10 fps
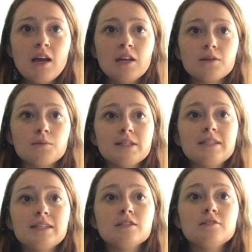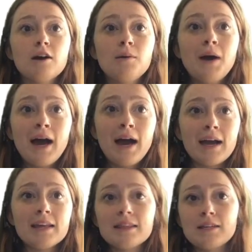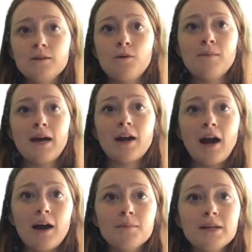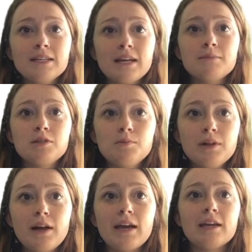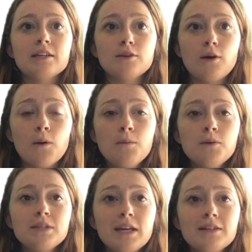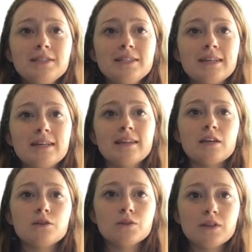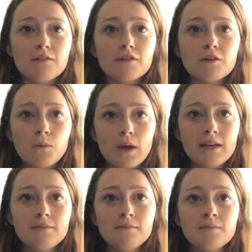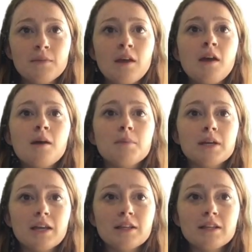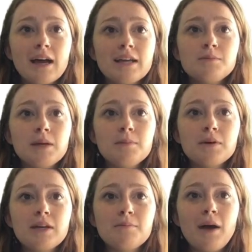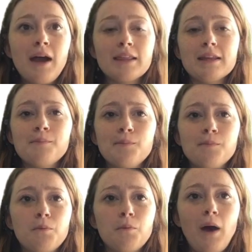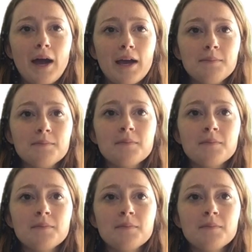The risk is so high that no matter how many times you play, it's almost guaranteed that you'll never win. But nonetheless, people keep buying them. Why?